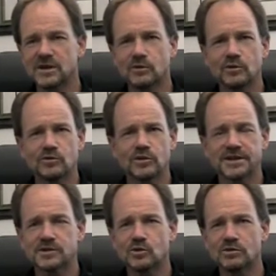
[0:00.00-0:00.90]
going through
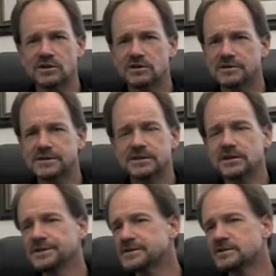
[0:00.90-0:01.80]
that schooling.
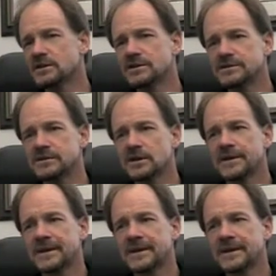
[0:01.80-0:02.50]
It's things.